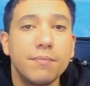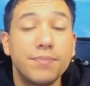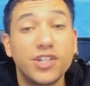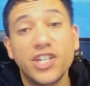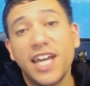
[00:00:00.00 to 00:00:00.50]

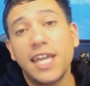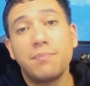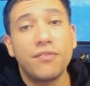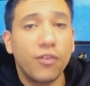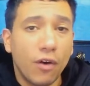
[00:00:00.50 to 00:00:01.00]
But Shanny,
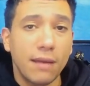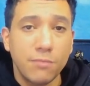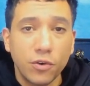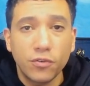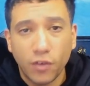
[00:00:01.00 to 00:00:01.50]
before I
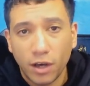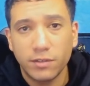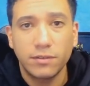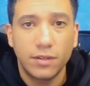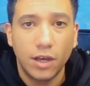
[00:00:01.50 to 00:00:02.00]
move
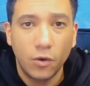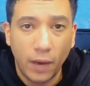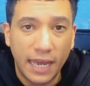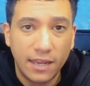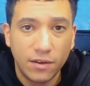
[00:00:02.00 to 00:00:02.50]
on
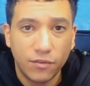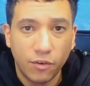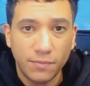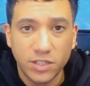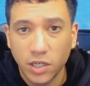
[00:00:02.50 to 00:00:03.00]
away
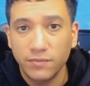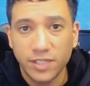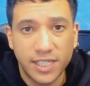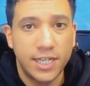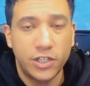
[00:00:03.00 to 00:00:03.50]
from this
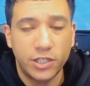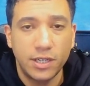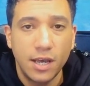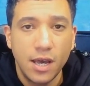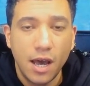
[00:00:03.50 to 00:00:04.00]

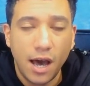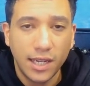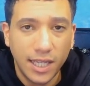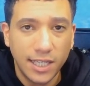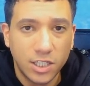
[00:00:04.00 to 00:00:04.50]
conversation,
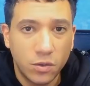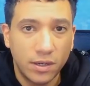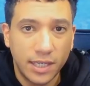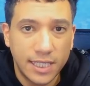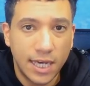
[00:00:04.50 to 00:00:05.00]
I'd like to
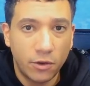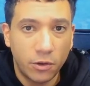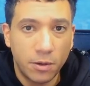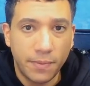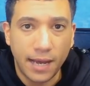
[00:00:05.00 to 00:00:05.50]
quickly tell
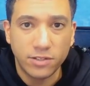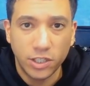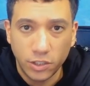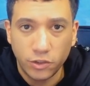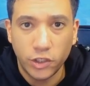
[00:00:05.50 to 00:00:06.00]
you about a
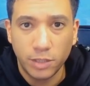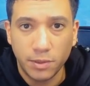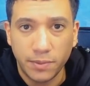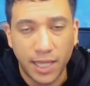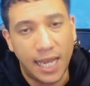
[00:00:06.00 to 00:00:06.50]

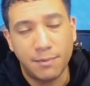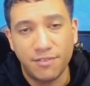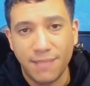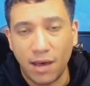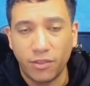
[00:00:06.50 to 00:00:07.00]
YouTuber by the name
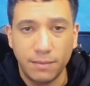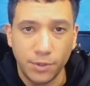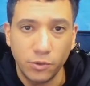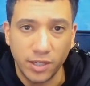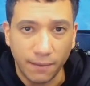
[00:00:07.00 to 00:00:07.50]
of Mouthy
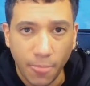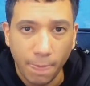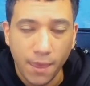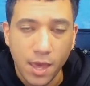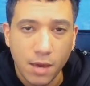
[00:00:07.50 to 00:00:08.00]
Buddha.
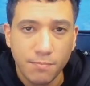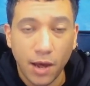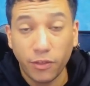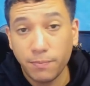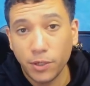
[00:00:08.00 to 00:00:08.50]

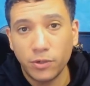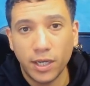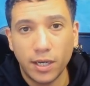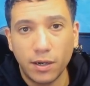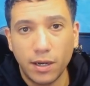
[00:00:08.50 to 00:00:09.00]
Mouthy
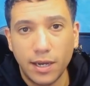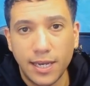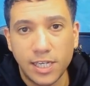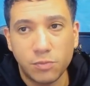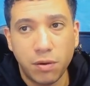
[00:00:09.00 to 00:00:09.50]
Buddha
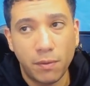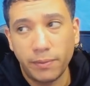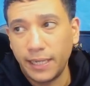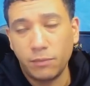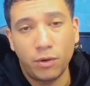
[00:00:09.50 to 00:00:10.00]
is
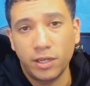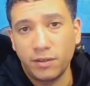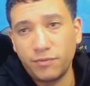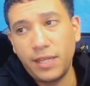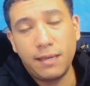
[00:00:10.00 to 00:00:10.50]
probably one
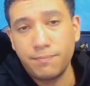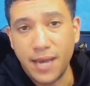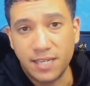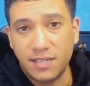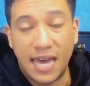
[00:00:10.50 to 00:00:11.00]
of the
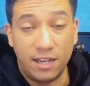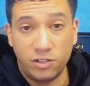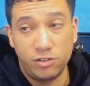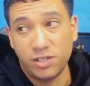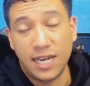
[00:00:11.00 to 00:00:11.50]
best
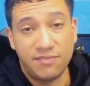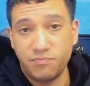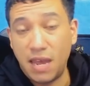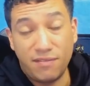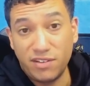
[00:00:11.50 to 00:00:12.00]
editors I've
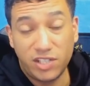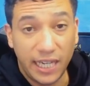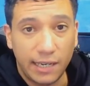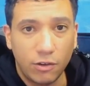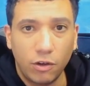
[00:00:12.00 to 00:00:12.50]
ever
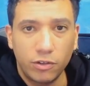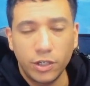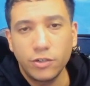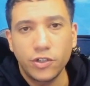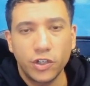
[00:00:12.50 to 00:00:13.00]
seen on
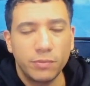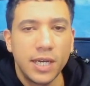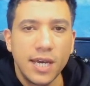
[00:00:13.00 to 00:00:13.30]
YouTube.